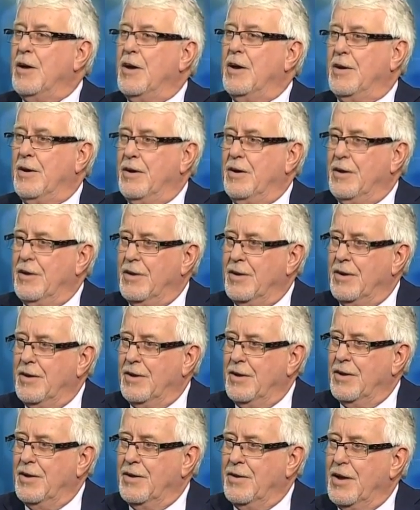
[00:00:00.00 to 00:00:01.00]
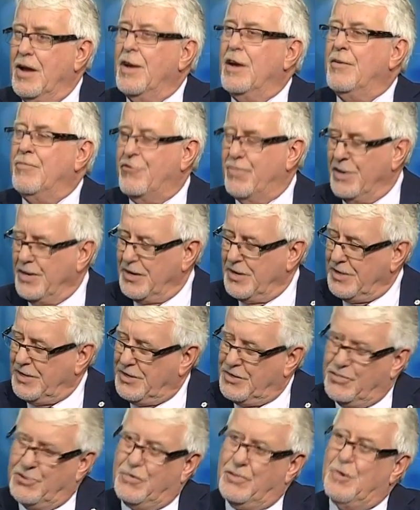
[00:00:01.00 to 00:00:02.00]
Friendly to obesity. Friendly
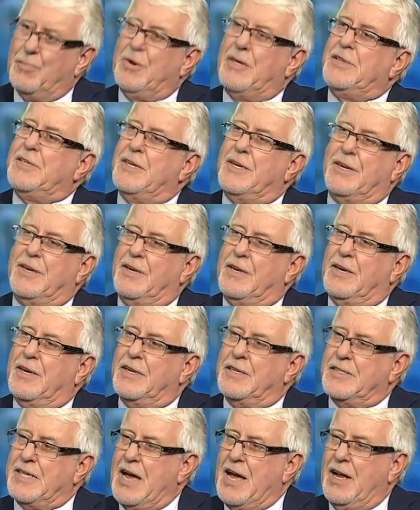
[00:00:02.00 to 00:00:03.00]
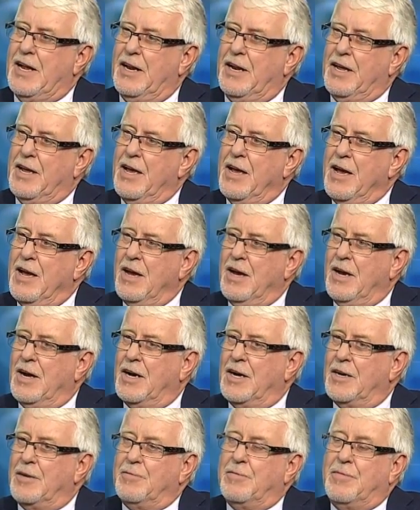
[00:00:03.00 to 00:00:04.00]
to obesity, exactly.
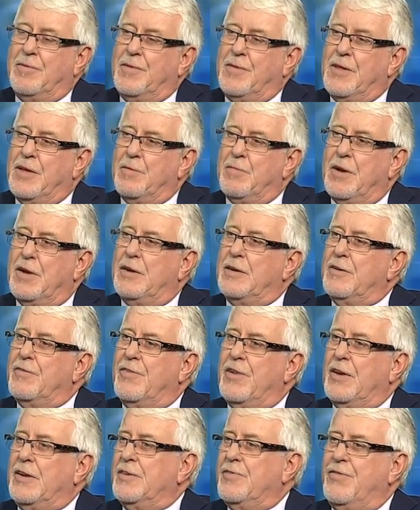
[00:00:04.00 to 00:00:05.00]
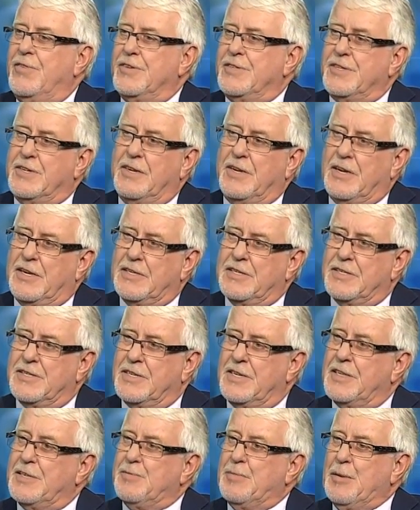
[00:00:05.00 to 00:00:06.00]
The amount of physical
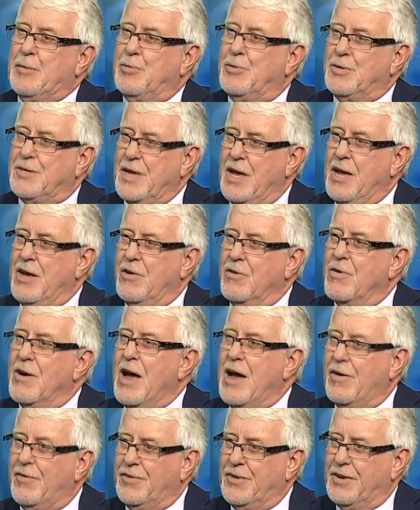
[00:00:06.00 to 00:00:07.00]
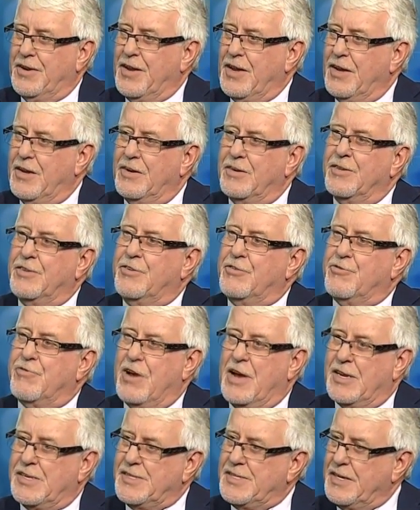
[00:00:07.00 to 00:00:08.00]
exercise people take or have to take has
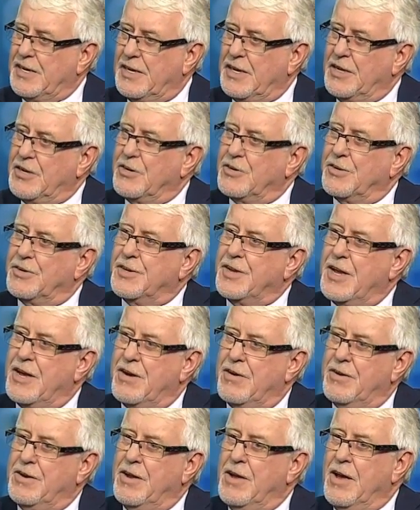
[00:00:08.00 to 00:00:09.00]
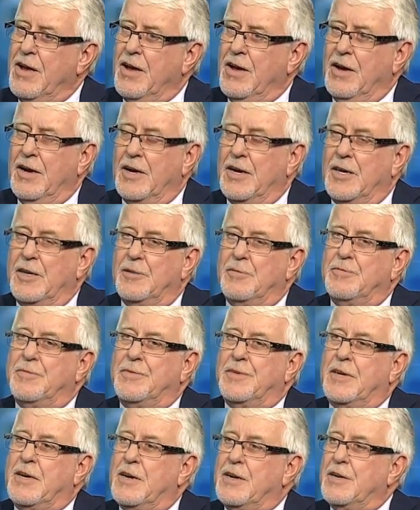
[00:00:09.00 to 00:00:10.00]
drastically gone down.
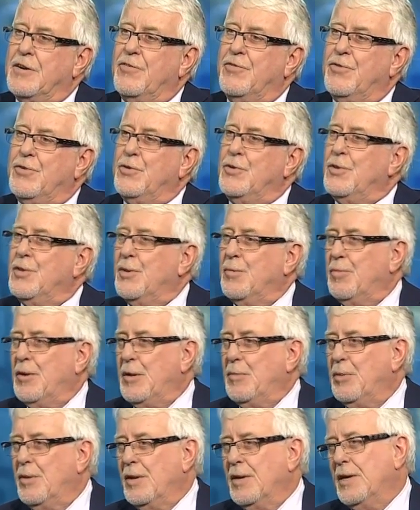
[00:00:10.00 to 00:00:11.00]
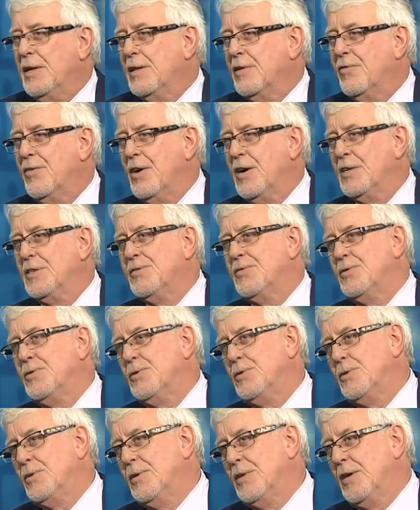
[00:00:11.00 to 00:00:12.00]
The kind of food that people eat, the fast
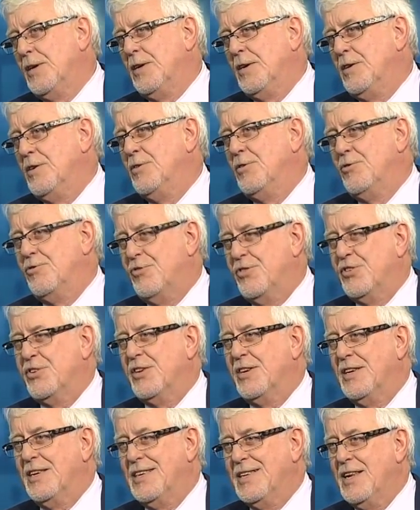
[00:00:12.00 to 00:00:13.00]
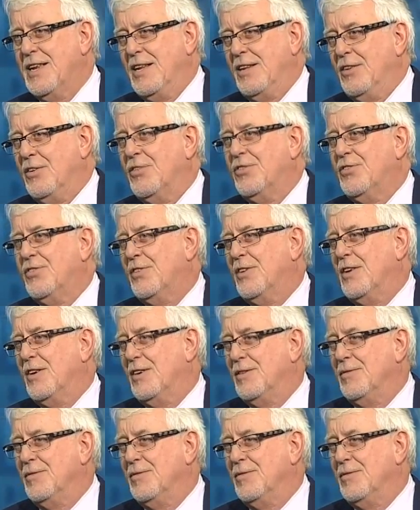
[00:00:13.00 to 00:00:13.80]
food, the nutritionally dense